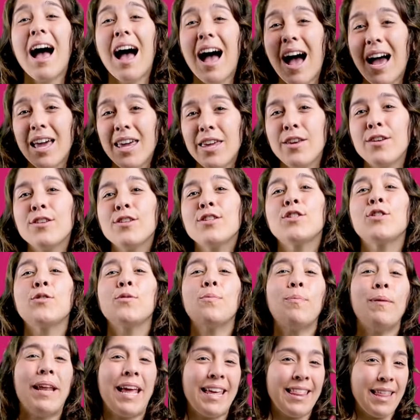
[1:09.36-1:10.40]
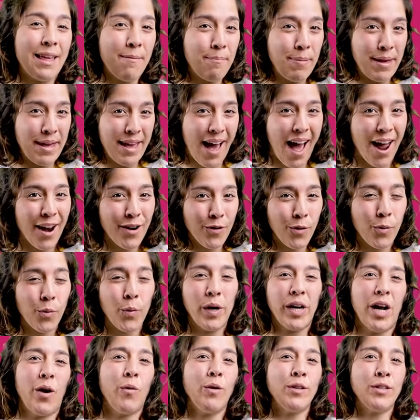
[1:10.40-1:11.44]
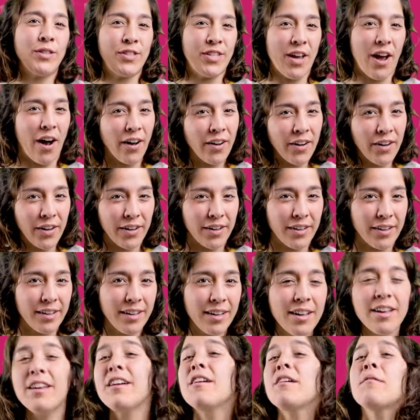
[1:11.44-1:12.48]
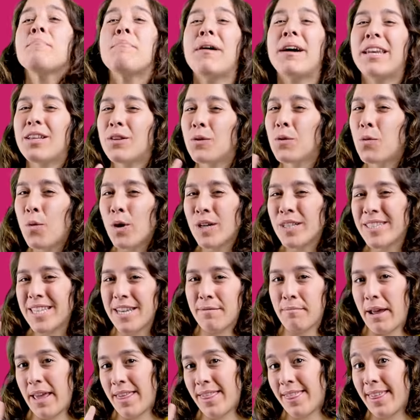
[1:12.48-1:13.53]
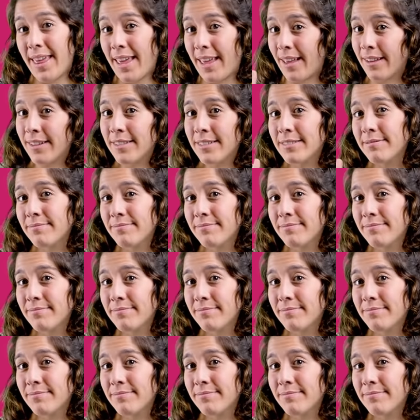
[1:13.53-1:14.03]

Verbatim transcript: I used to play the piano when I was younger, but it wasn't my thing.